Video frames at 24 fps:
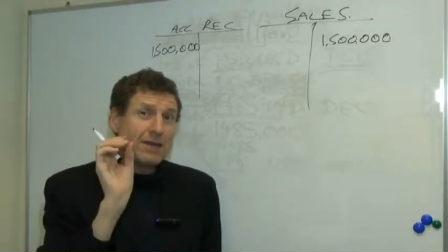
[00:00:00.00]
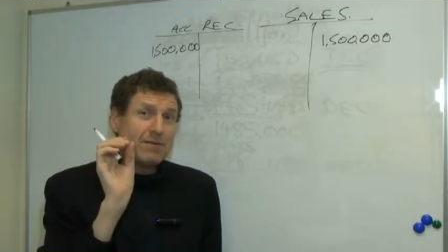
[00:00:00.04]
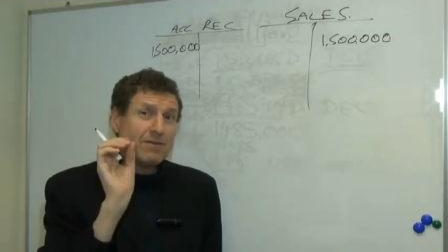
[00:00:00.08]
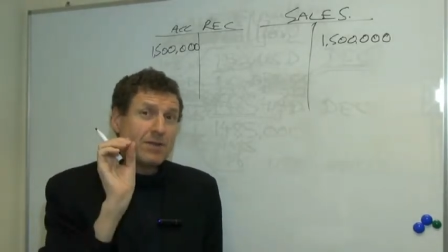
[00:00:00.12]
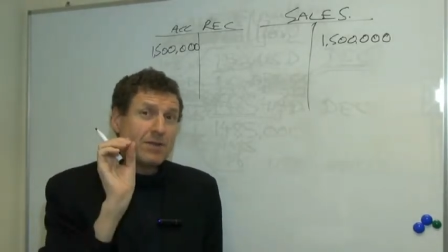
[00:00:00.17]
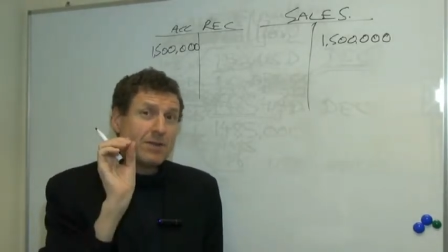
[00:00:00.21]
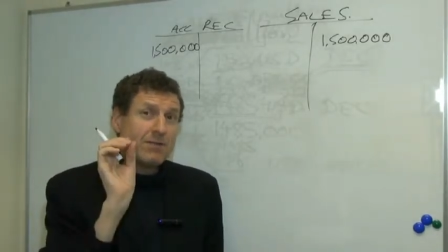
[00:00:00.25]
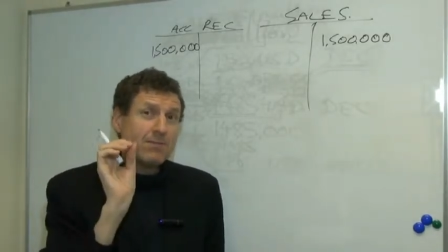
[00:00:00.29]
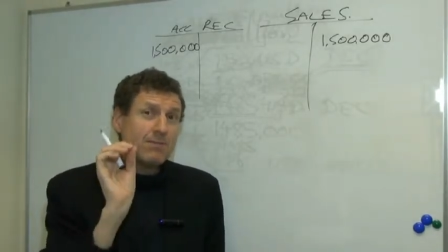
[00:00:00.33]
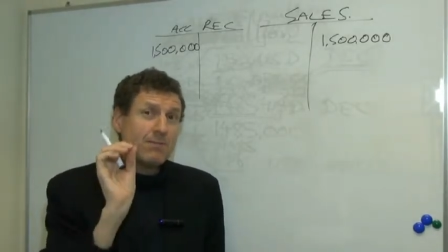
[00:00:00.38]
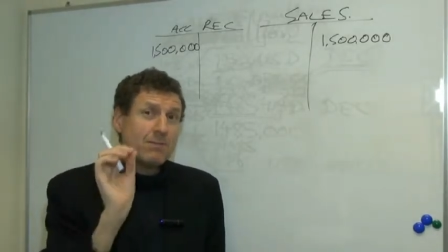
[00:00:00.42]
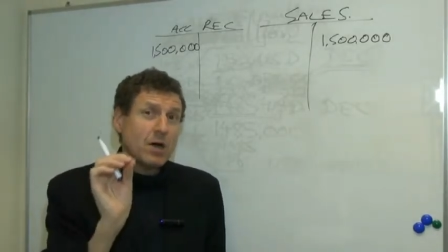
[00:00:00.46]
if
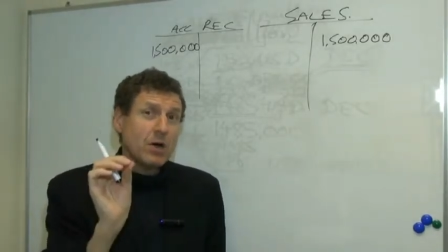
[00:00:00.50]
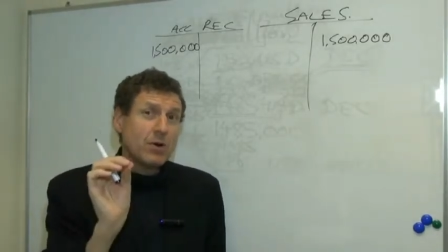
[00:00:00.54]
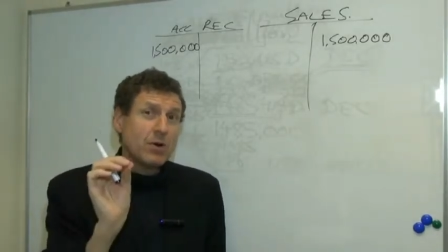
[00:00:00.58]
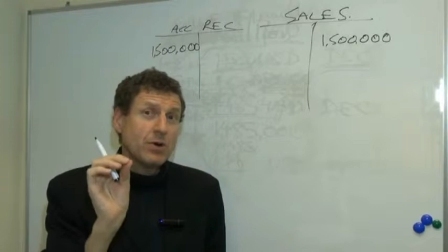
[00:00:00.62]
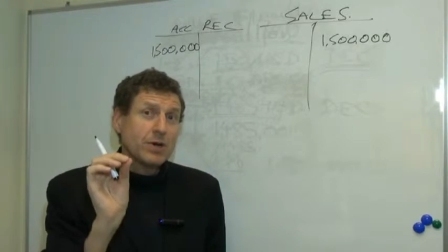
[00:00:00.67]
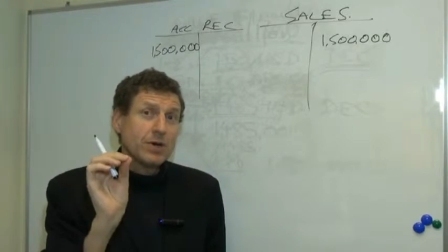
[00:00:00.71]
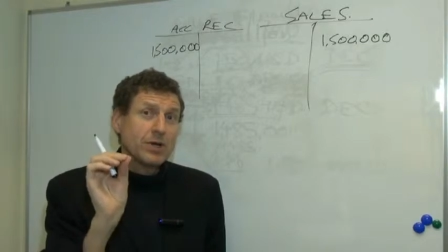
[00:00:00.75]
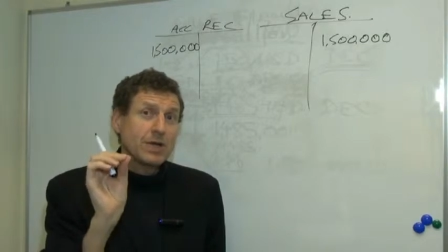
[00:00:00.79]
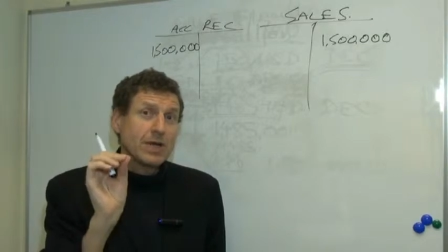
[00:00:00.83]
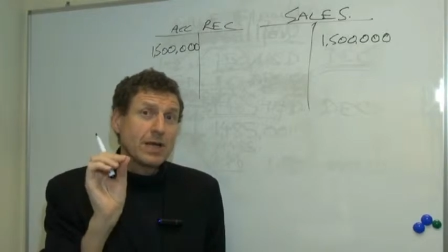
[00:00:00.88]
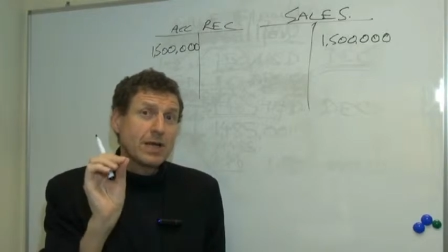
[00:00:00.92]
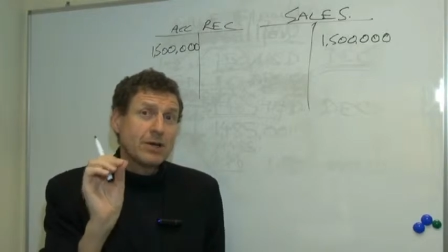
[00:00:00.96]
the
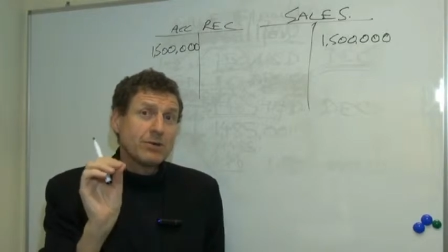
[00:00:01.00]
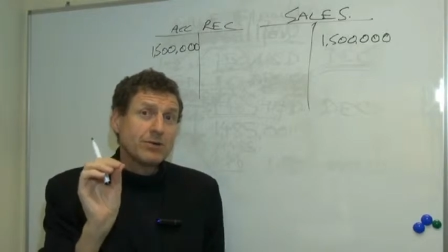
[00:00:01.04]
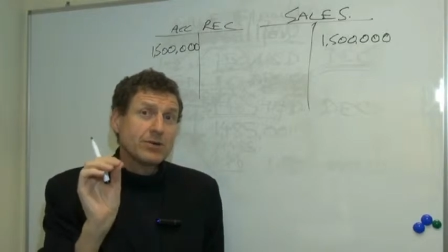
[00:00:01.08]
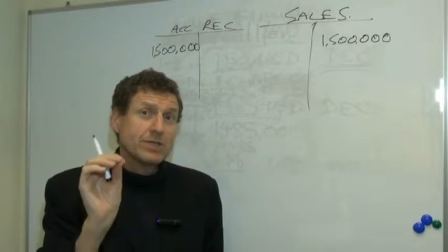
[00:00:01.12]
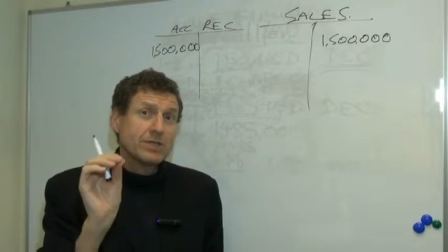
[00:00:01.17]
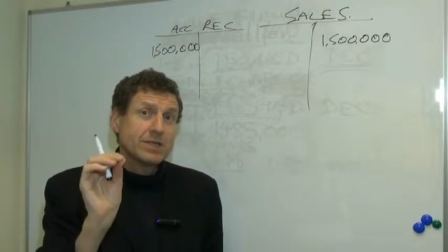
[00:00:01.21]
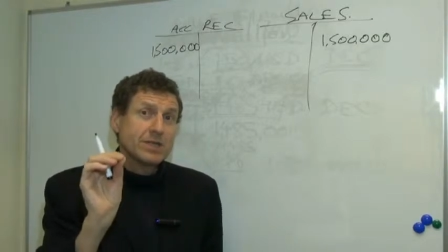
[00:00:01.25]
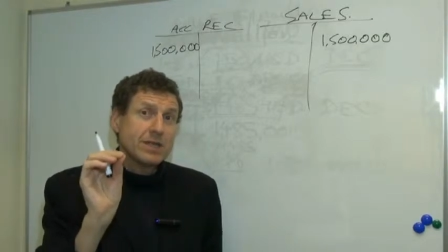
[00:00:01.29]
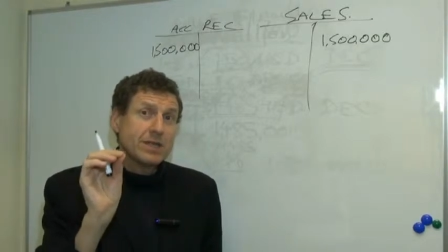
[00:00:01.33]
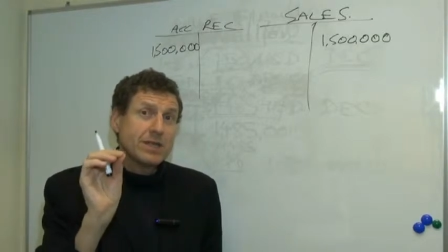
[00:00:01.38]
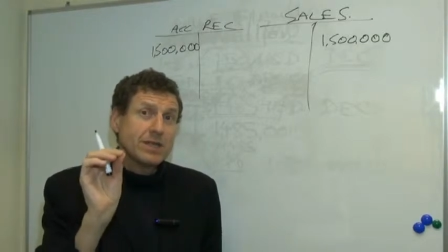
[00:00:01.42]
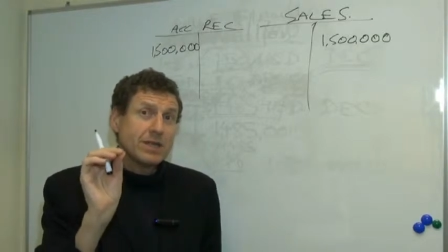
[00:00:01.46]
foreign
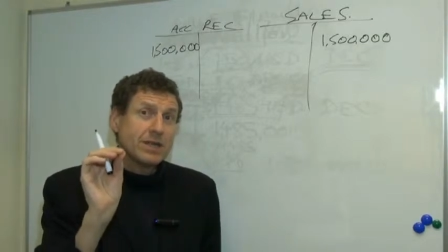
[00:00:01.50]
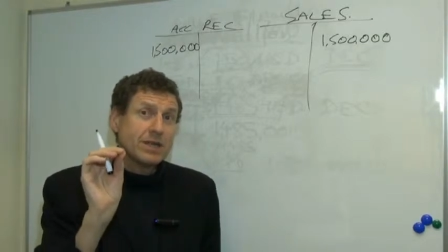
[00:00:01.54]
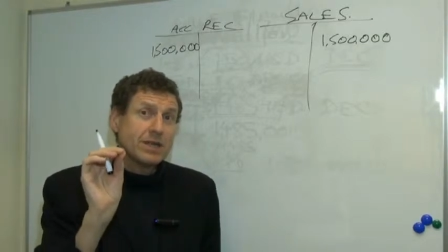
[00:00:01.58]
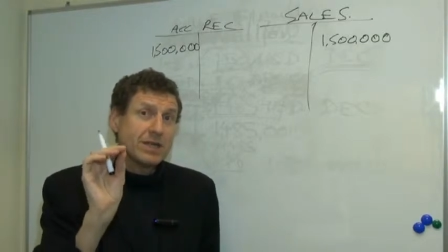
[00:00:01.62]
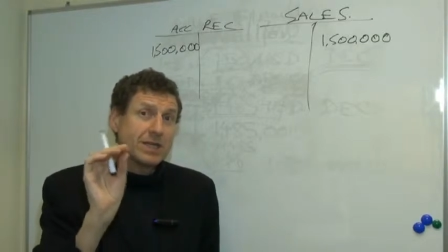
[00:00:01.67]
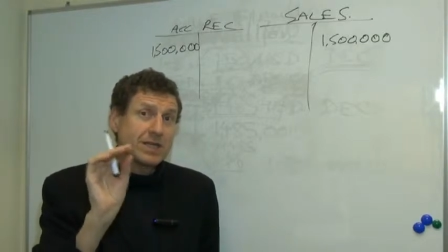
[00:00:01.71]
currency